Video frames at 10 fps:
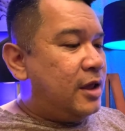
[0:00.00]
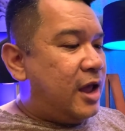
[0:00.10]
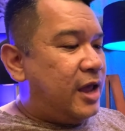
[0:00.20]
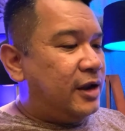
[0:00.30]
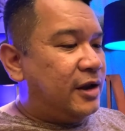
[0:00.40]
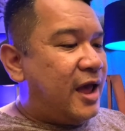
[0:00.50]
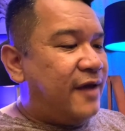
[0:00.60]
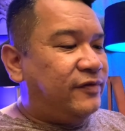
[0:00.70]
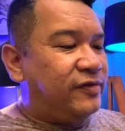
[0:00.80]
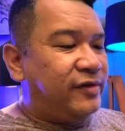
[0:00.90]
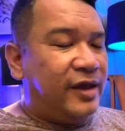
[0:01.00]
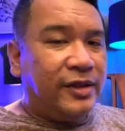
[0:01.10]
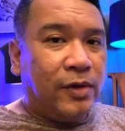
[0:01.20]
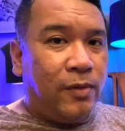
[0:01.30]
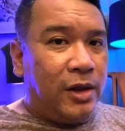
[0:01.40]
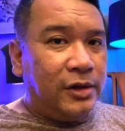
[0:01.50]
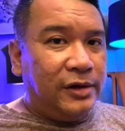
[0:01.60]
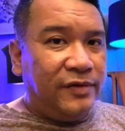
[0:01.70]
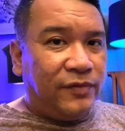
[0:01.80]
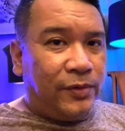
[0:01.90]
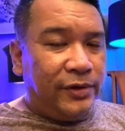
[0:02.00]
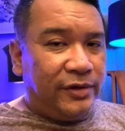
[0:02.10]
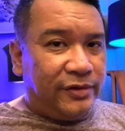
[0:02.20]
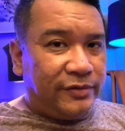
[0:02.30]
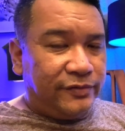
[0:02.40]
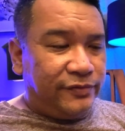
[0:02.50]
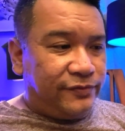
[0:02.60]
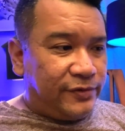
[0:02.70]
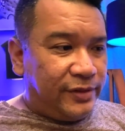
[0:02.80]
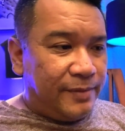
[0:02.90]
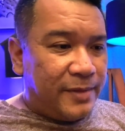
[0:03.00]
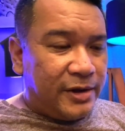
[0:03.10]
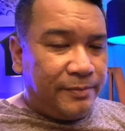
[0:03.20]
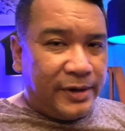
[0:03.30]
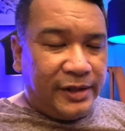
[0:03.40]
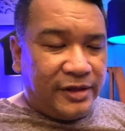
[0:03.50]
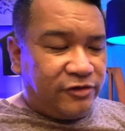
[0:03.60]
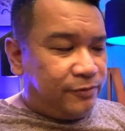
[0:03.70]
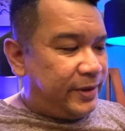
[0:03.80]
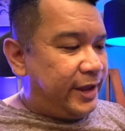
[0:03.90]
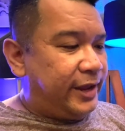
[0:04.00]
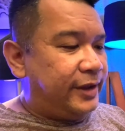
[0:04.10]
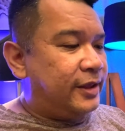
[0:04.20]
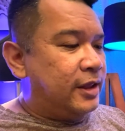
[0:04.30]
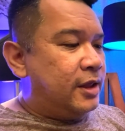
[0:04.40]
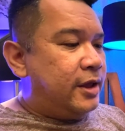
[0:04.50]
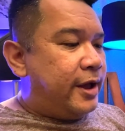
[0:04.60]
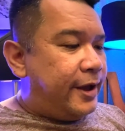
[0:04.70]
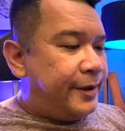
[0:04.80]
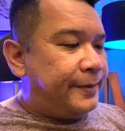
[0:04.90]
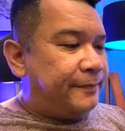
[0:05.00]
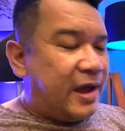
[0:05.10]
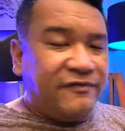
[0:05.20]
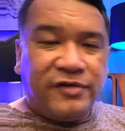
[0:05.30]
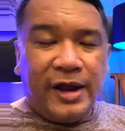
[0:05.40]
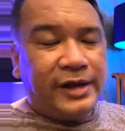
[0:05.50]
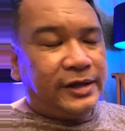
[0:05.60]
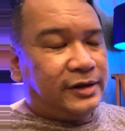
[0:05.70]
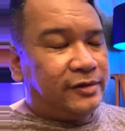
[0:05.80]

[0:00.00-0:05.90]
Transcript: And I have to say, the quality of oil for the amount of money that you're paying, um, I've tried it.